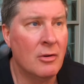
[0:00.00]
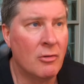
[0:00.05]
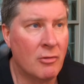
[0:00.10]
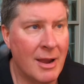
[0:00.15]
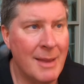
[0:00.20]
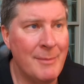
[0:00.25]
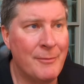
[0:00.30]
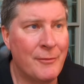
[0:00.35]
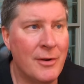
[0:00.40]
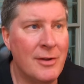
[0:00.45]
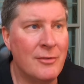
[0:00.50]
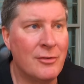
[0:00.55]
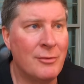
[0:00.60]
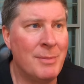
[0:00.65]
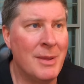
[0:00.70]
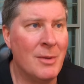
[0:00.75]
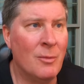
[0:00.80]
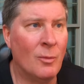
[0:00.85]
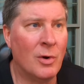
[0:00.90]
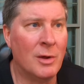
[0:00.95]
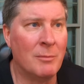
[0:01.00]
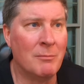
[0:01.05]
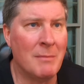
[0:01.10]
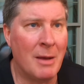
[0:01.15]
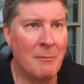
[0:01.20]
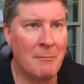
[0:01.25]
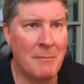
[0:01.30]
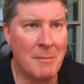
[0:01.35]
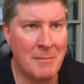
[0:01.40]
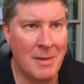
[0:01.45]
Grapefruits has been one
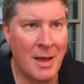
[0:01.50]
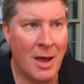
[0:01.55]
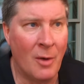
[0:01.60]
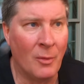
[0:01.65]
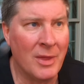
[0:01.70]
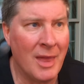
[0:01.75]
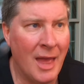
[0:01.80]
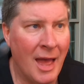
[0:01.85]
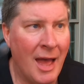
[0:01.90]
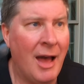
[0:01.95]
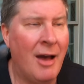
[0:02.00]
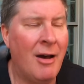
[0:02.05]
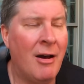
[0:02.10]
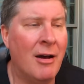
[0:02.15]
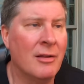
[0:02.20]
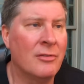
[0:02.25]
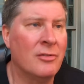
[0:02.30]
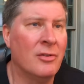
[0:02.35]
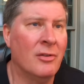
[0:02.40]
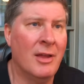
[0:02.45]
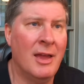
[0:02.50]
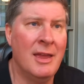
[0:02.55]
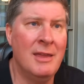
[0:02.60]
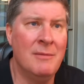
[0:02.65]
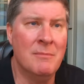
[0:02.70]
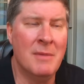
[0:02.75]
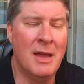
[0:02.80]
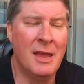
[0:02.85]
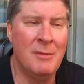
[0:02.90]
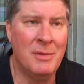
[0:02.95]
of my only high
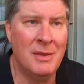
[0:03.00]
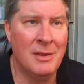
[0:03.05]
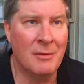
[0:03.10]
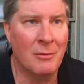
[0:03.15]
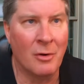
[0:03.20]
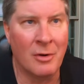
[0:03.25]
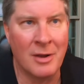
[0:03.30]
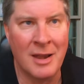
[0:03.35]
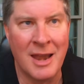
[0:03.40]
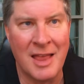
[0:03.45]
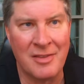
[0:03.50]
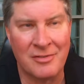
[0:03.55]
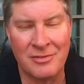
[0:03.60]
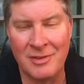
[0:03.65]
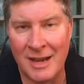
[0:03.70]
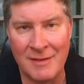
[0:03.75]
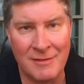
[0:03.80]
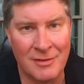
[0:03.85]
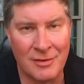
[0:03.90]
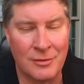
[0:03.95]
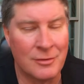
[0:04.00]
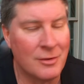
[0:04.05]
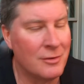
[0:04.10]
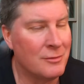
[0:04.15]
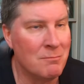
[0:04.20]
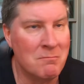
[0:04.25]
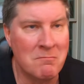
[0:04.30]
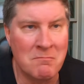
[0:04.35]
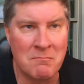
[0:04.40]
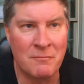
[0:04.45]
oxalate, maybe, or that's not even, it's
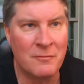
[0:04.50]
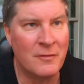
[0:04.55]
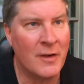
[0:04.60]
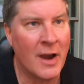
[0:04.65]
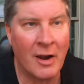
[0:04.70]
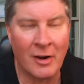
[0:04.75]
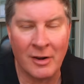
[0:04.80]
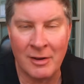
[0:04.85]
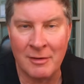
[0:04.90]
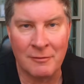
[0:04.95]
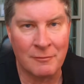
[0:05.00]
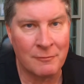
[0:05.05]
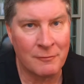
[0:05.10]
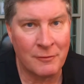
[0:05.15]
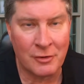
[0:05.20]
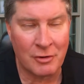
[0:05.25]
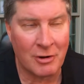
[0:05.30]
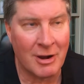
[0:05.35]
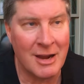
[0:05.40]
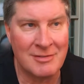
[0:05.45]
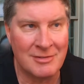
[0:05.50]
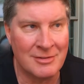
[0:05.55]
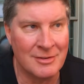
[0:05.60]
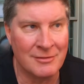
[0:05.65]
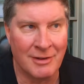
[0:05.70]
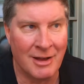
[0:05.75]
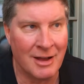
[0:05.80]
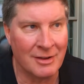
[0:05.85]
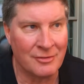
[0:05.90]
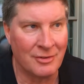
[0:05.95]
just barely traces
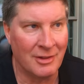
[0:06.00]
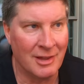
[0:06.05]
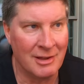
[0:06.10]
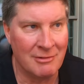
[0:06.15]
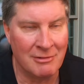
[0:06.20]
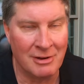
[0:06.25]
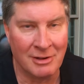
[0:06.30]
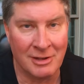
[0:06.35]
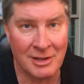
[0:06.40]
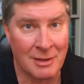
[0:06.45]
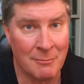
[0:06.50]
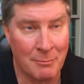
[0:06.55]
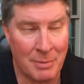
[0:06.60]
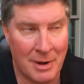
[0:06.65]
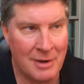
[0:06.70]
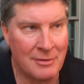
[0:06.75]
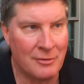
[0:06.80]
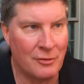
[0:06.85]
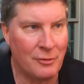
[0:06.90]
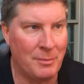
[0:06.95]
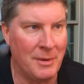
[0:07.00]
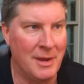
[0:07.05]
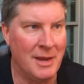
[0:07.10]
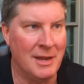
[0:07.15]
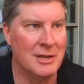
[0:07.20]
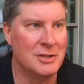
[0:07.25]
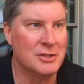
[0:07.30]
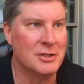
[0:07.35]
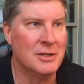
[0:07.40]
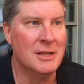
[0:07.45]
of oxalate really compared to
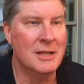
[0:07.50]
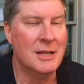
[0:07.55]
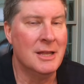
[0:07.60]
spinach.